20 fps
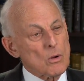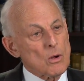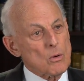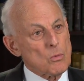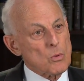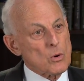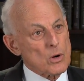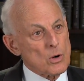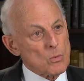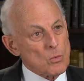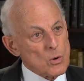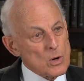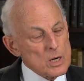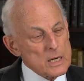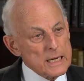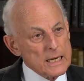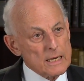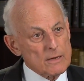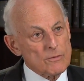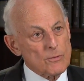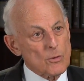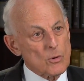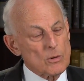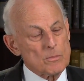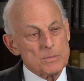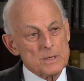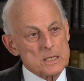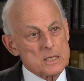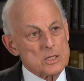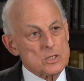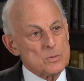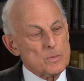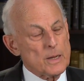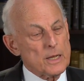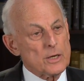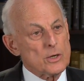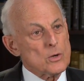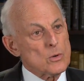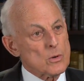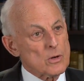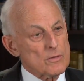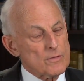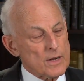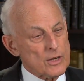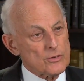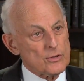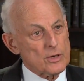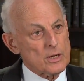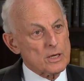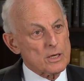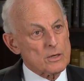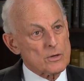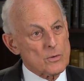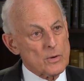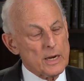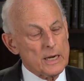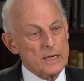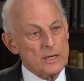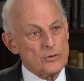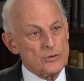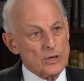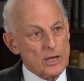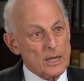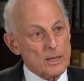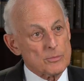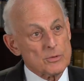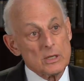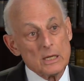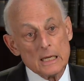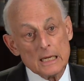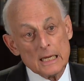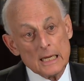were at work and for businessmen who were investing in creating jobs.